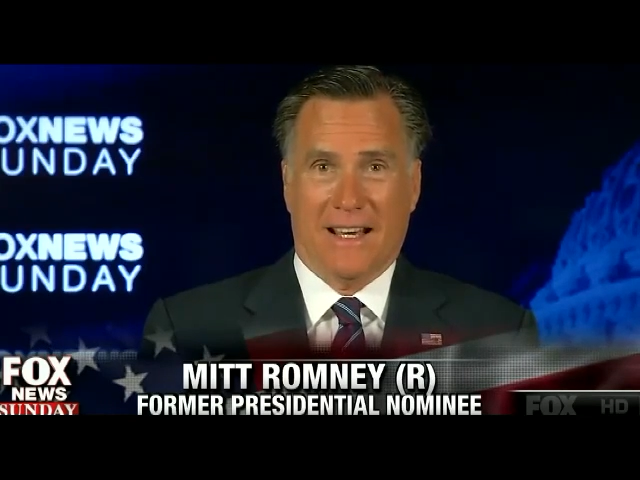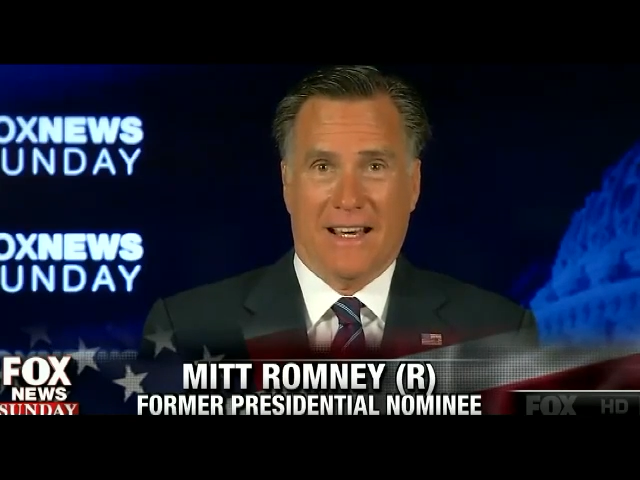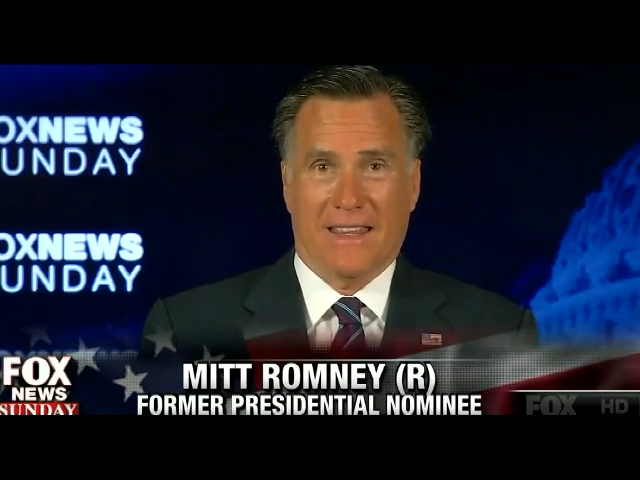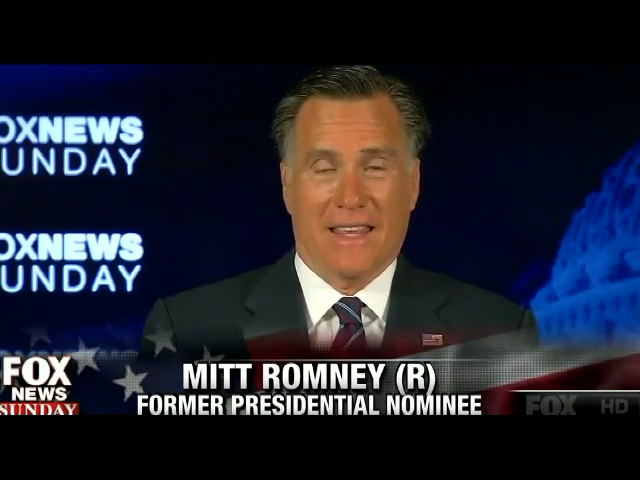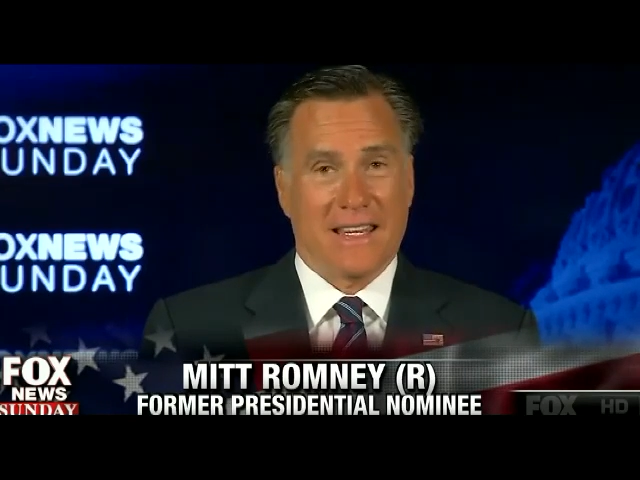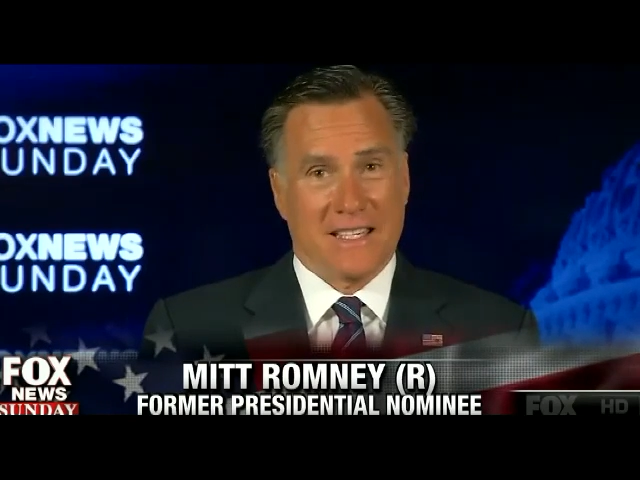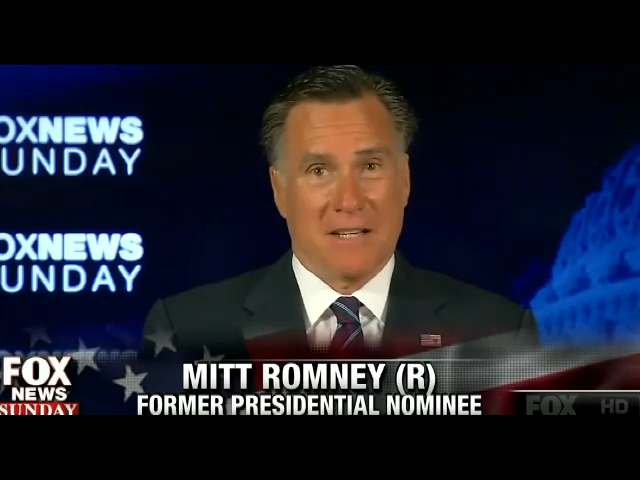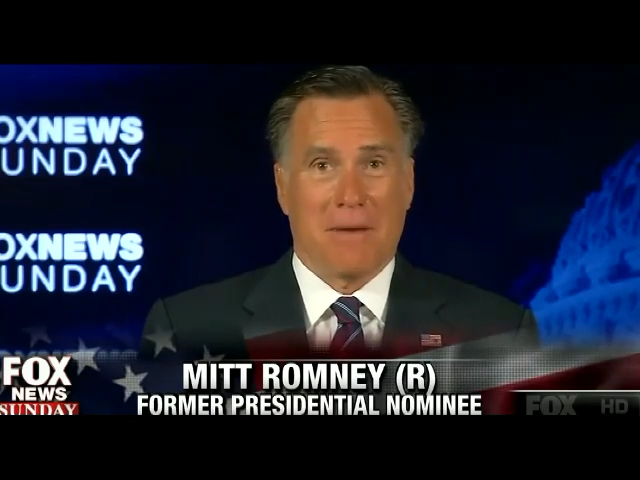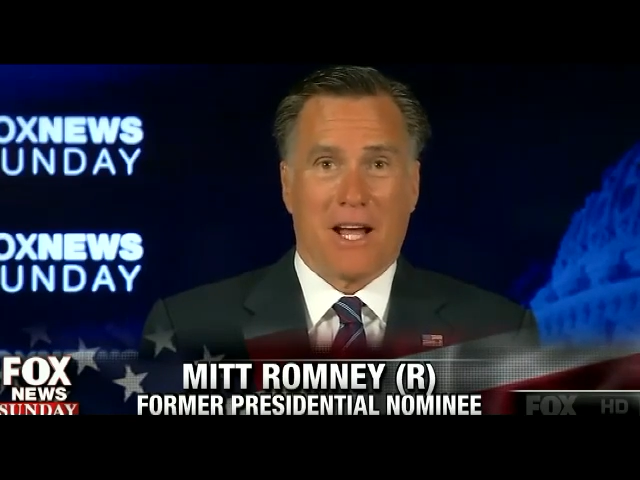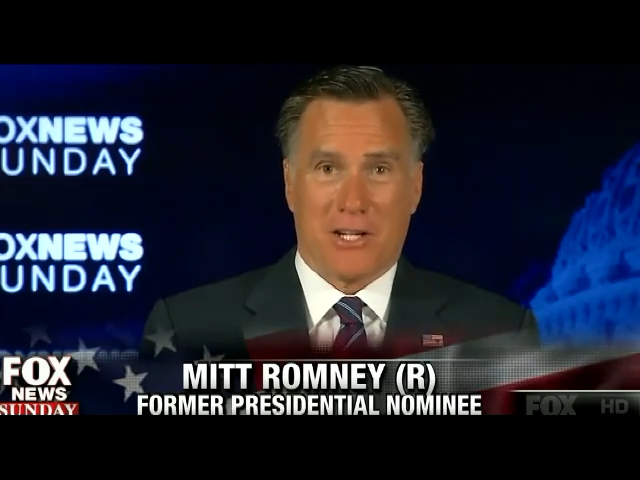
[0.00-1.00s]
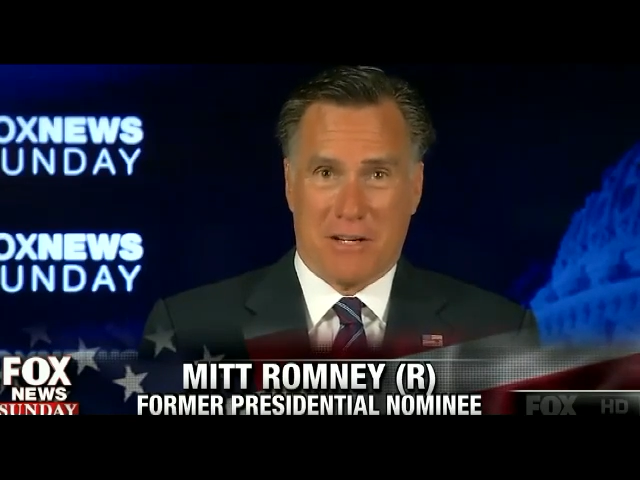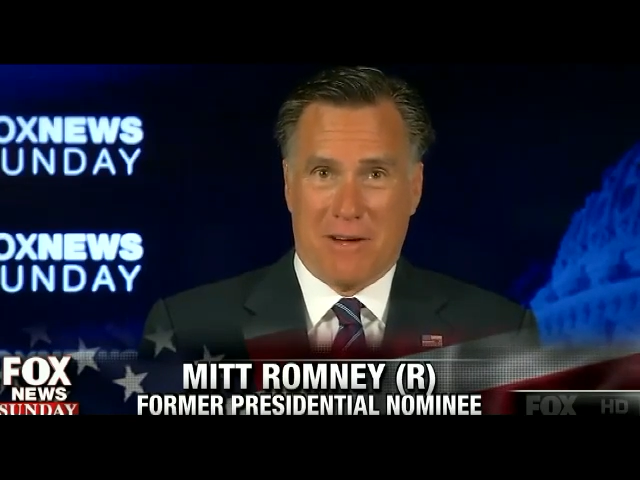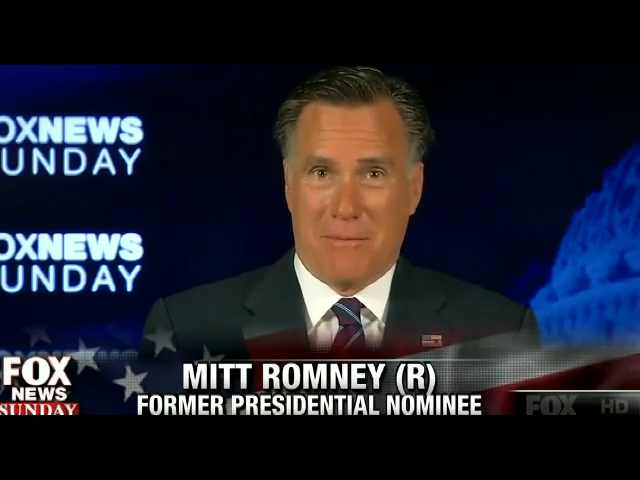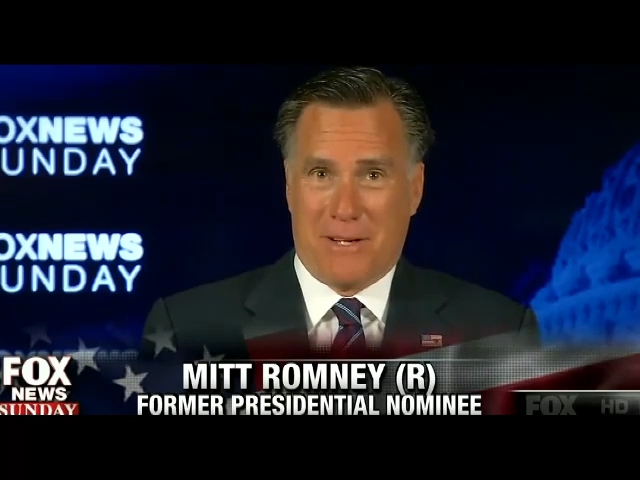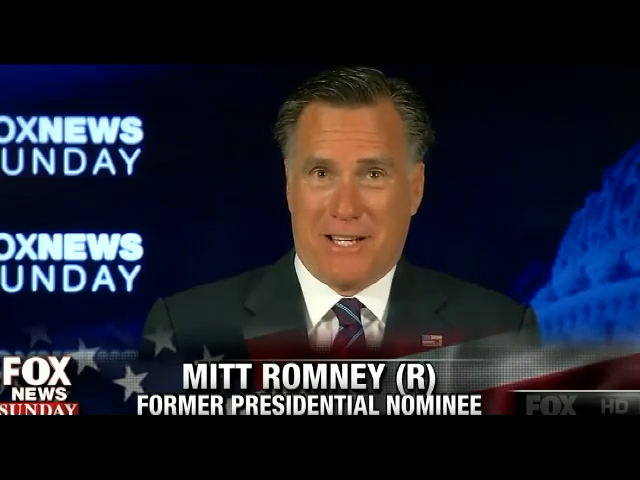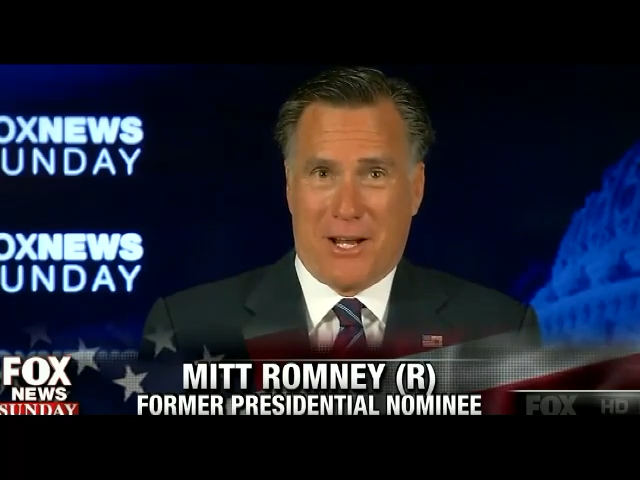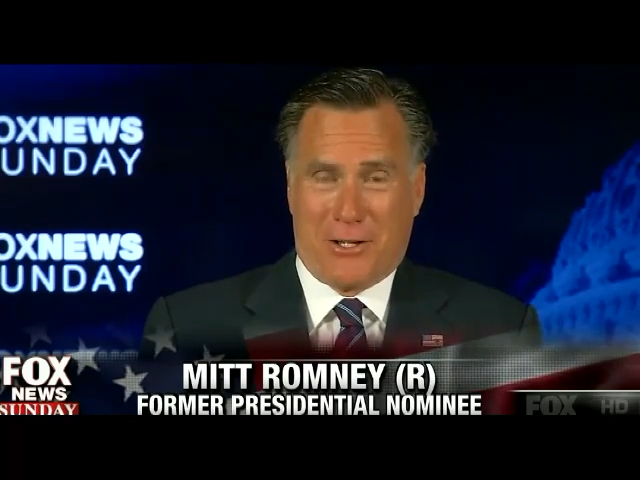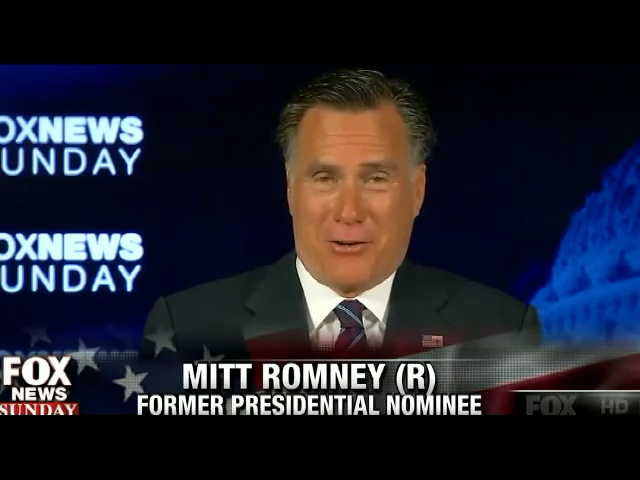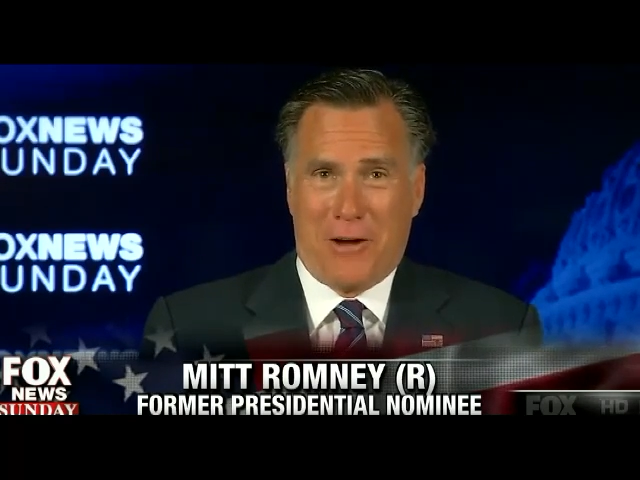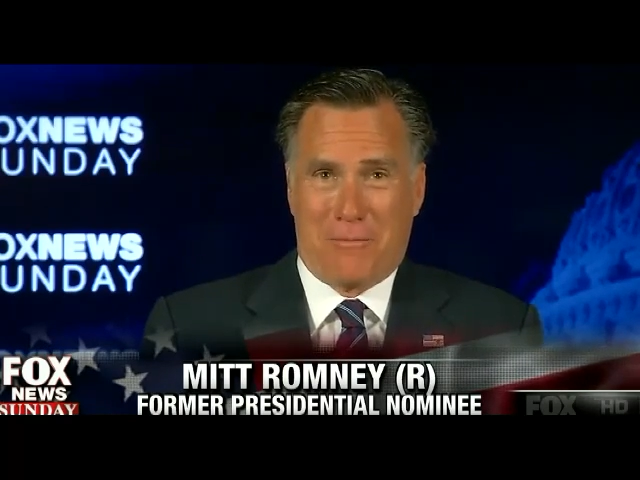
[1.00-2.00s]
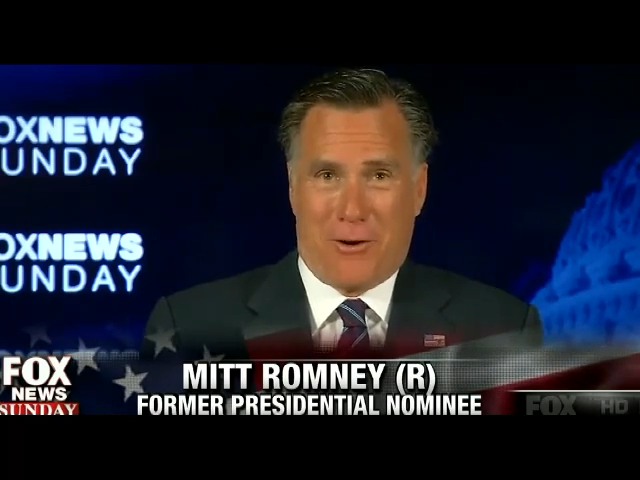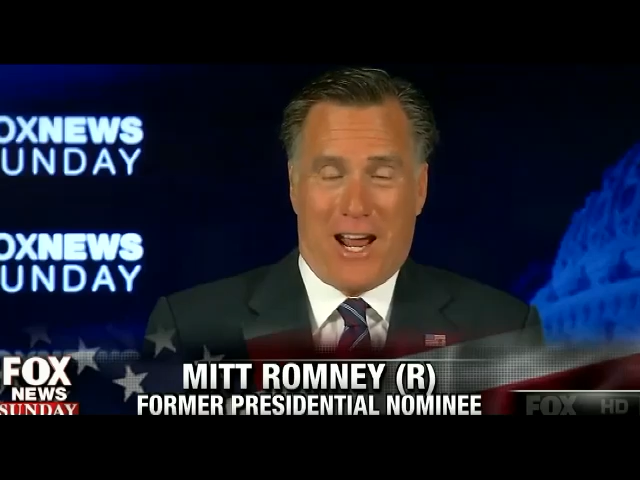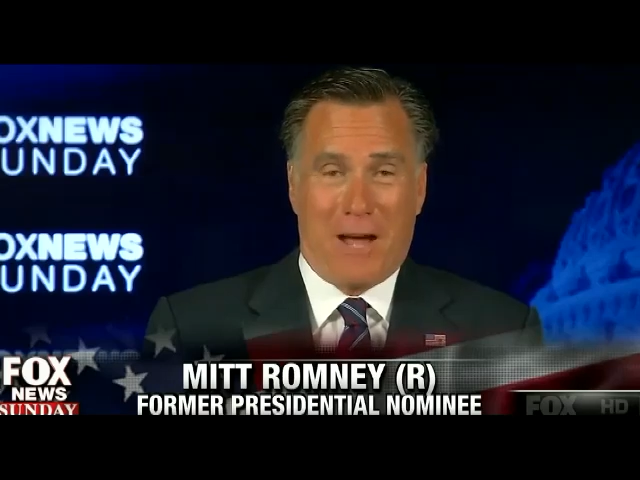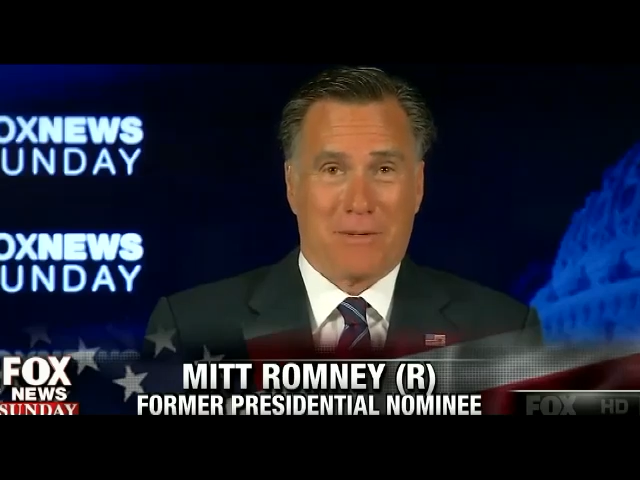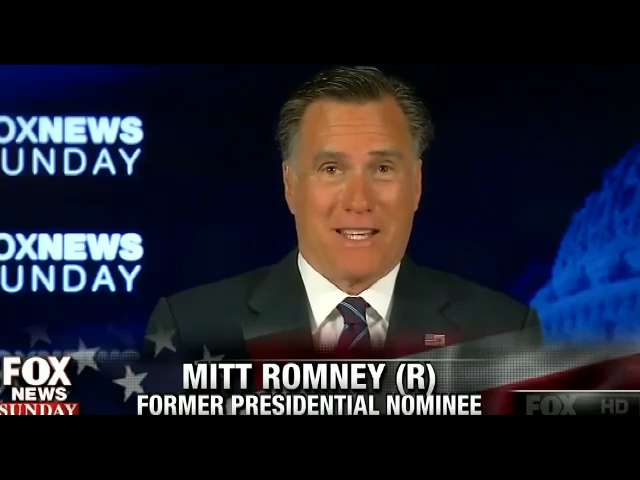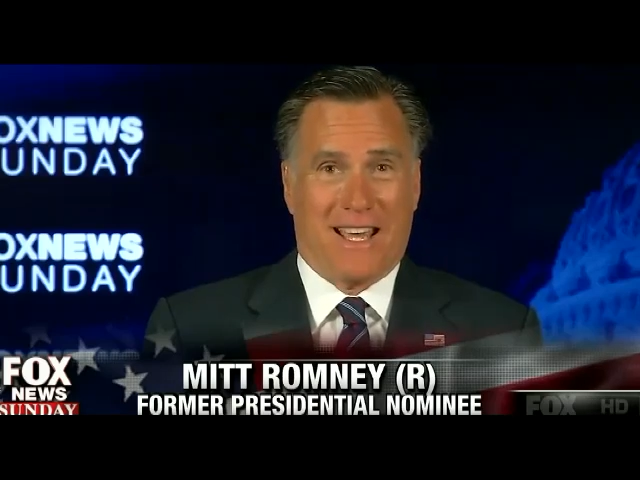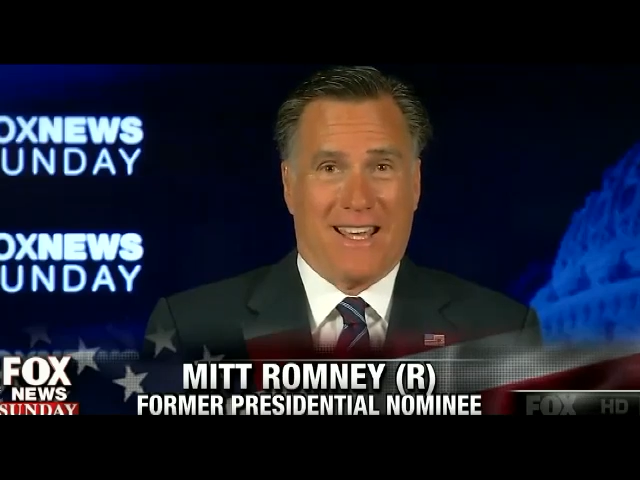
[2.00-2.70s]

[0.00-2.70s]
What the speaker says: They didn't imagine it might be Donald Trump, perhaps,